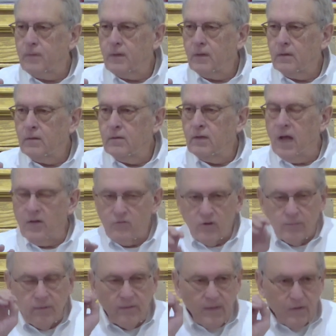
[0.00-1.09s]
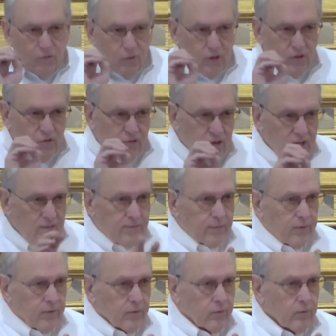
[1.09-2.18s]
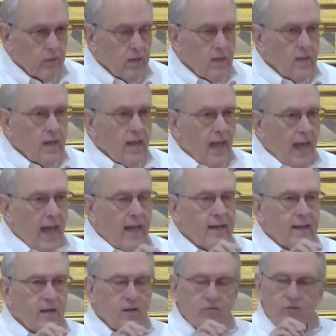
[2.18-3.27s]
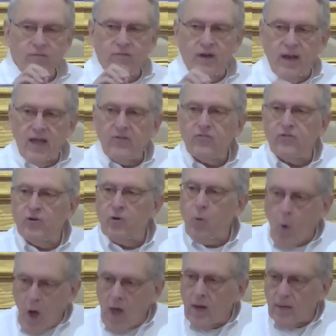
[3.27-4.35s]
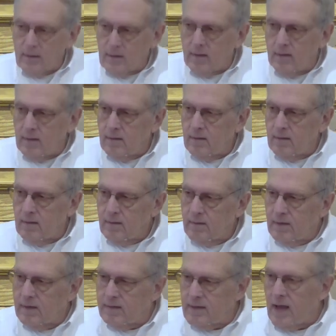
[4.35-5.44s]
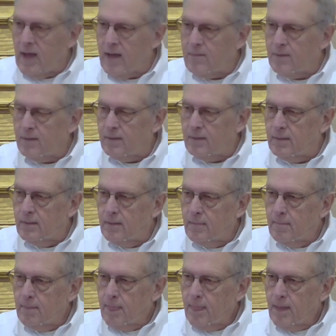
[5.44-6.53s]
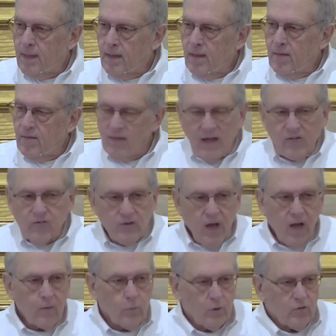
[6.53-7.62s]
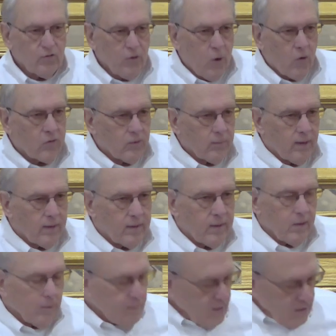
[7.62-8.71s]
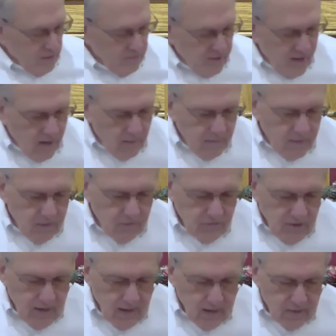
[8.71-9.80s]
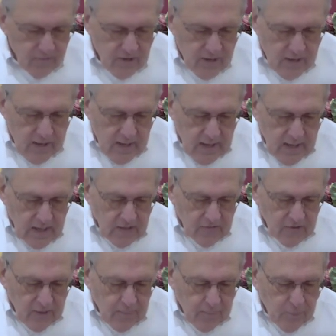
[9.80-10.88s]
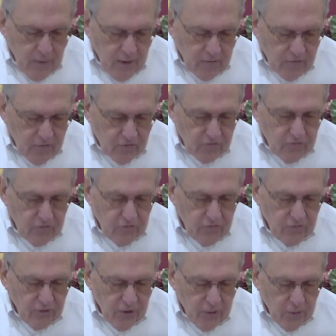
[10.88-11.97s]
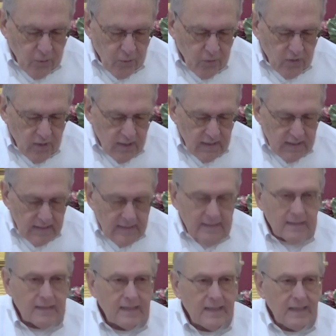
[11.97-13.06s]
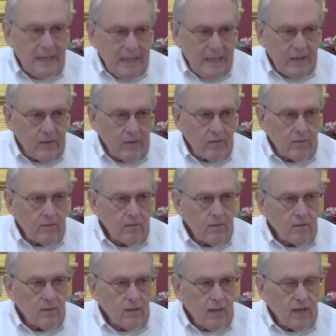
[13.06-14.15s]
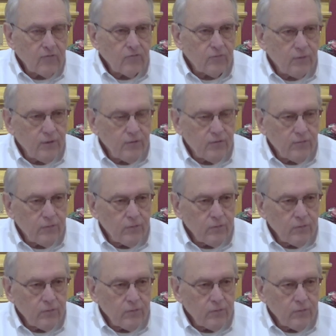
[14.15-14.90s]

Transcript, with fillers: not something that you can see through and it is of lesser quality than a diamond. That's not what's talked about here, because here he says it is a precious stone, clear as crystal.